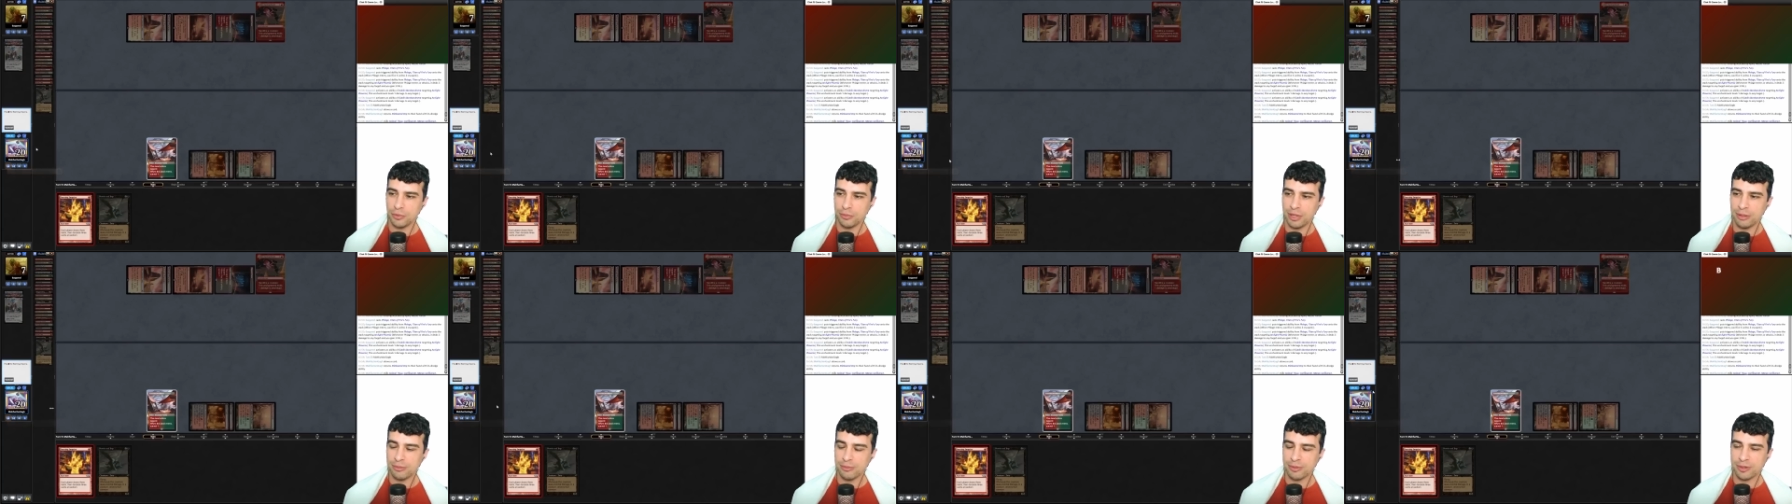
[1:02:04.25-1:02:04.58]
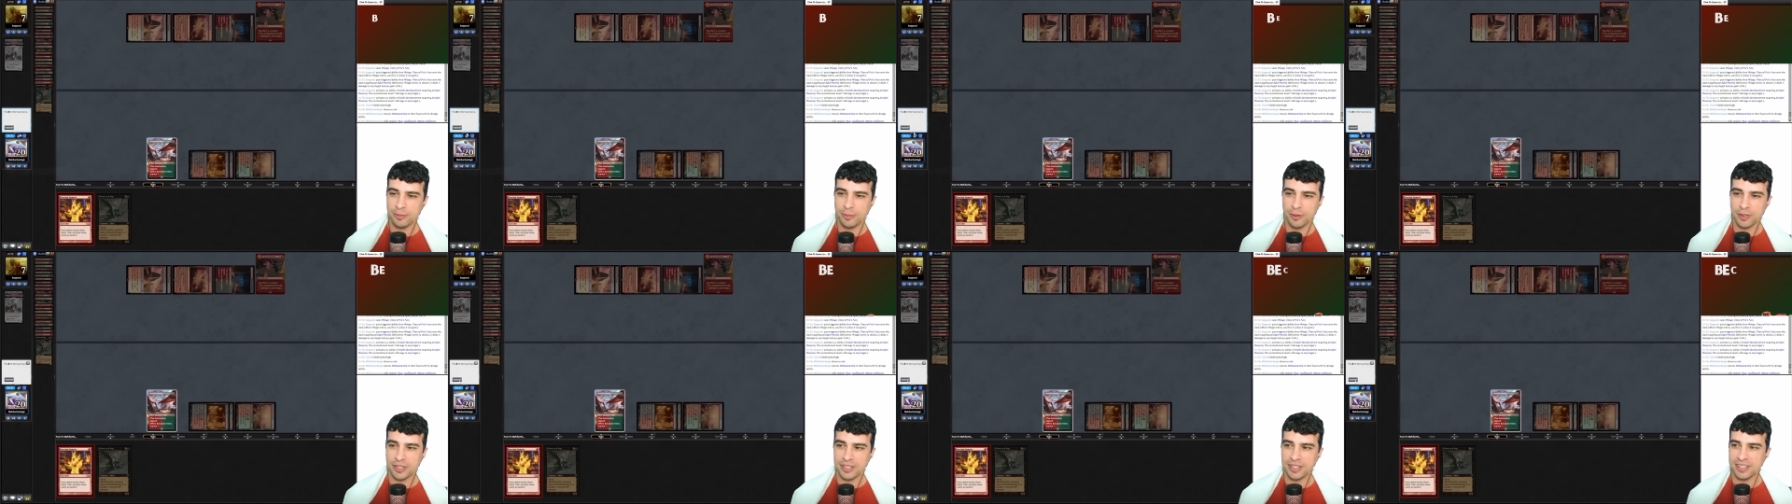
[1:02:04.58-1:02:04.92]
Maybe my
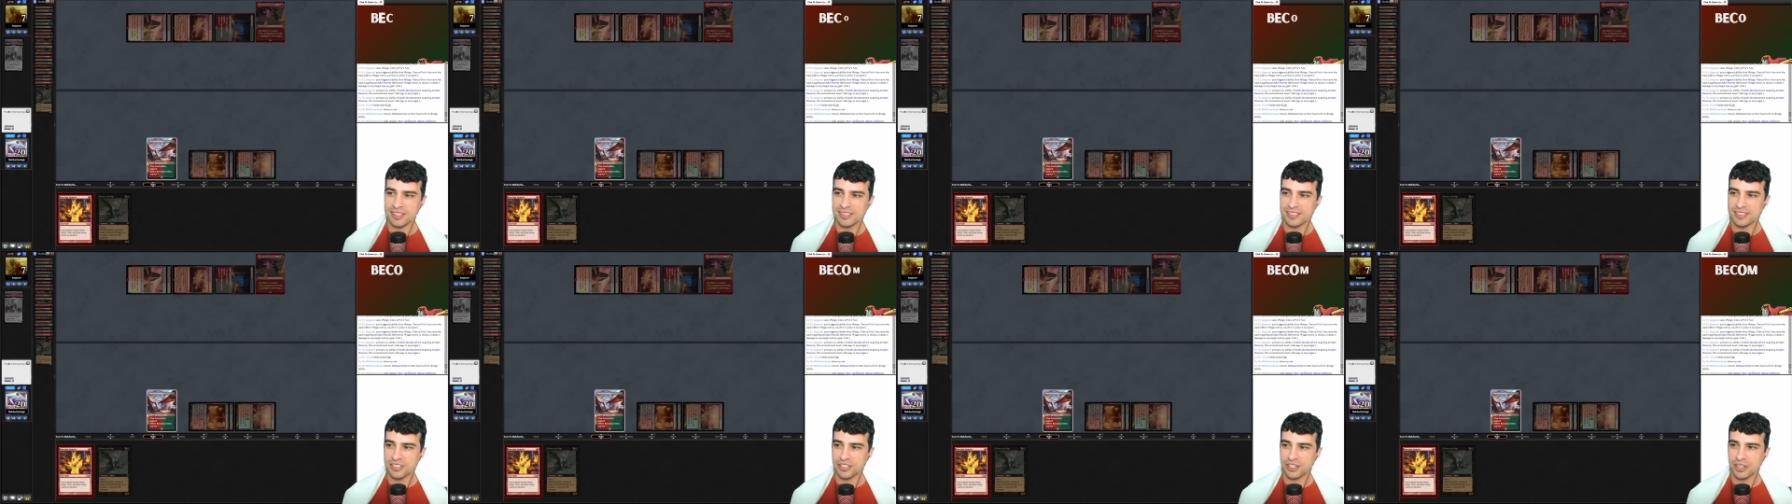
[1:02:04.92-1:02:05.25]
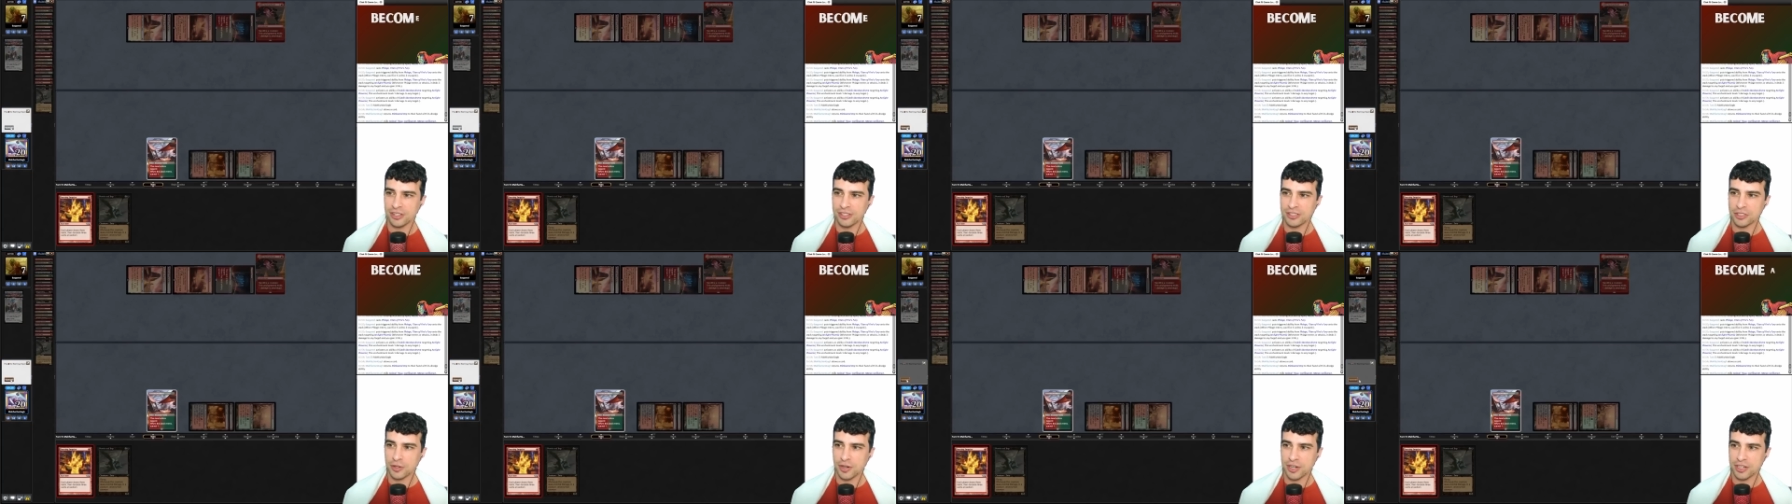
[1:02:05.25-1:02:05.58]
opponent has
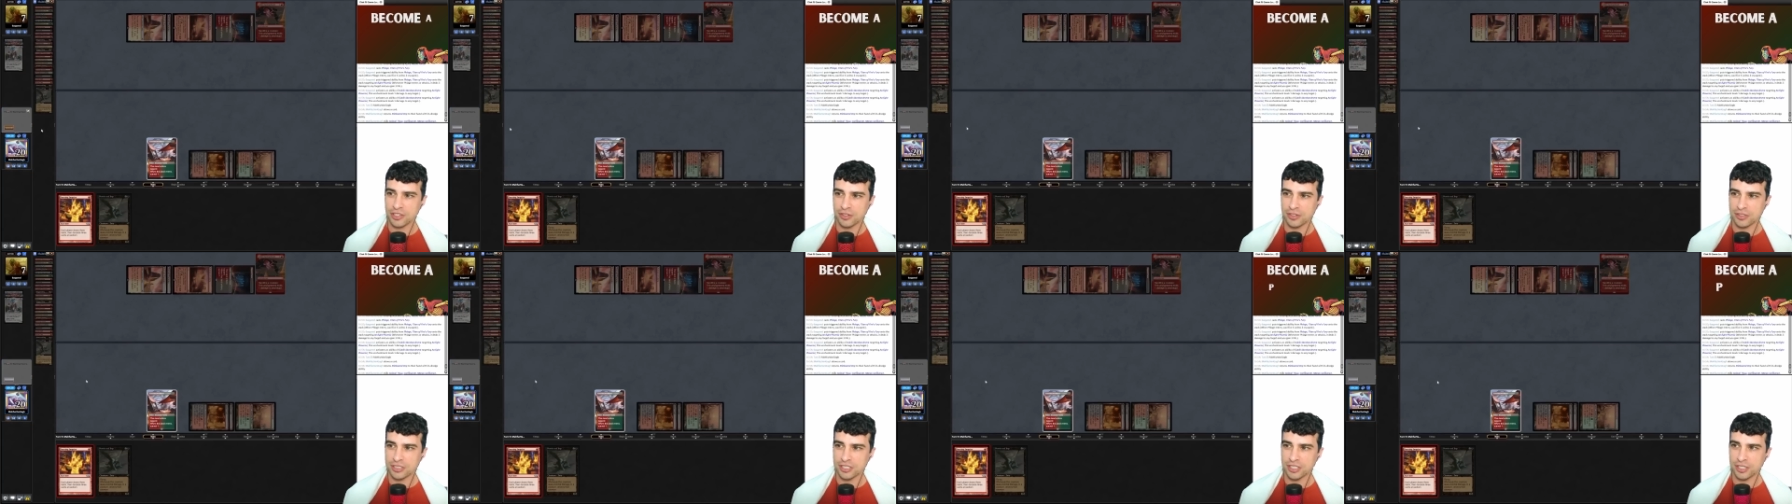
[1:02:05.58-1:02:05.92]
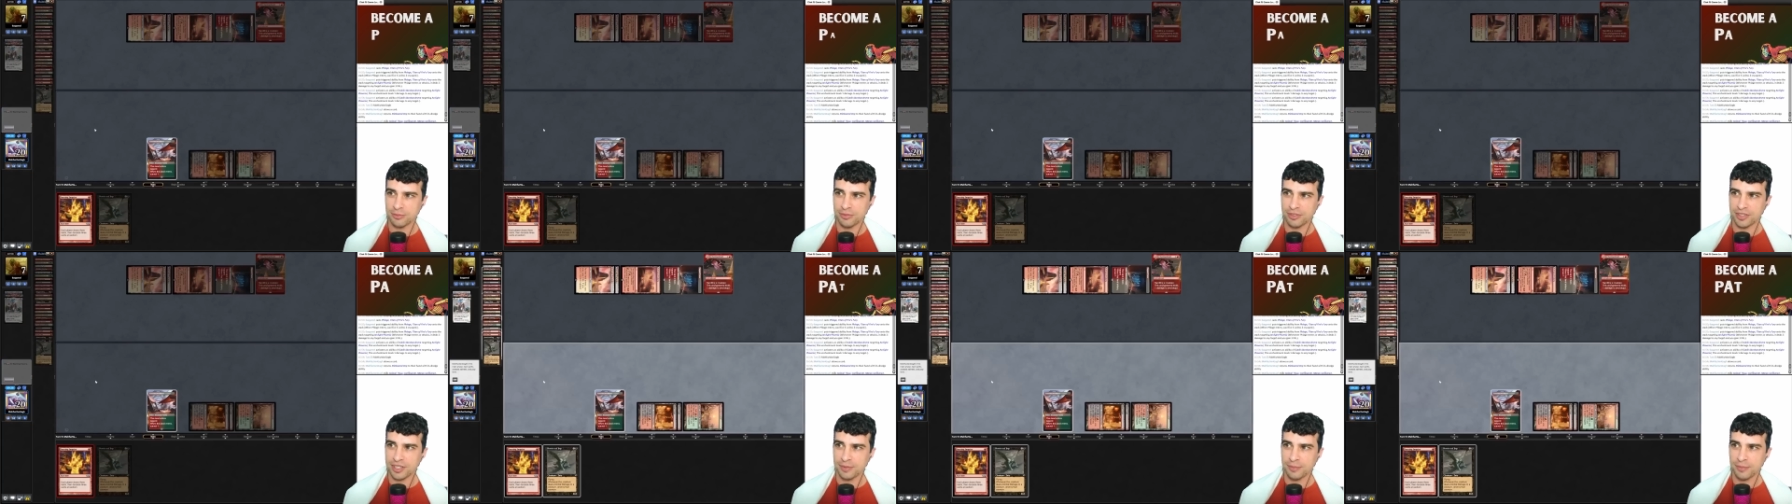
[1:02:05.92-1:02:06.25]
Surgical Extraction or
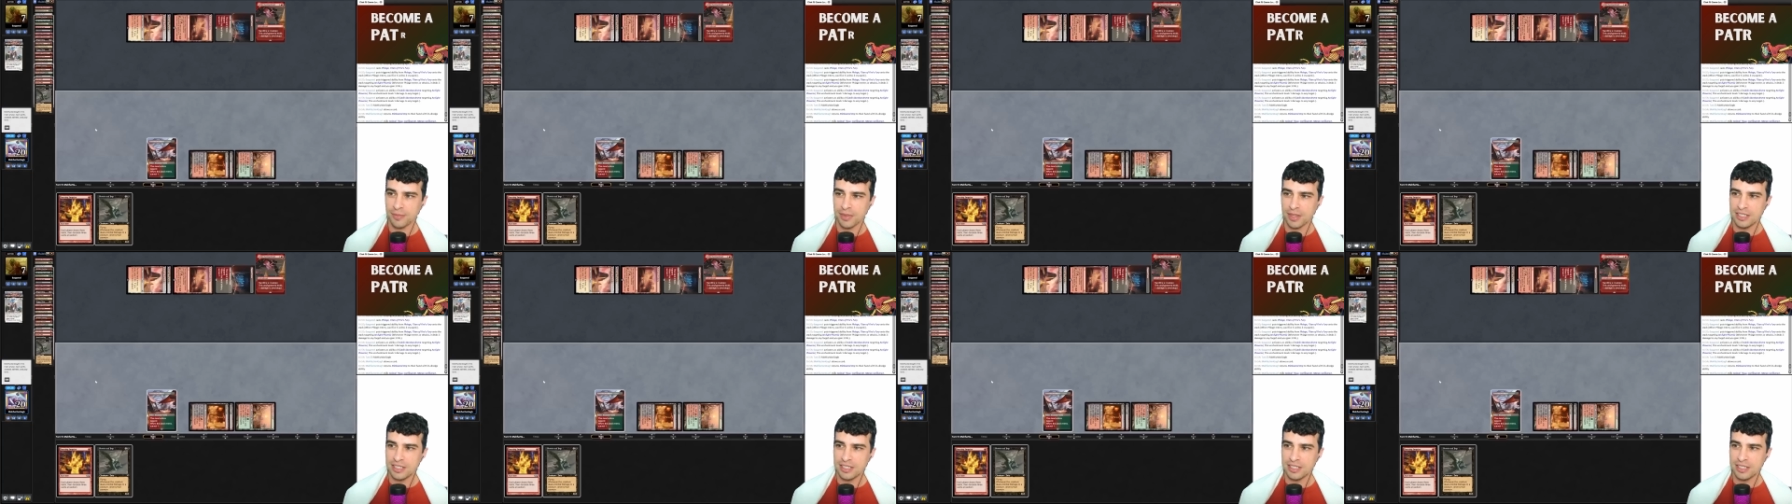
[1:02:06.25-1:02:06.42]
something.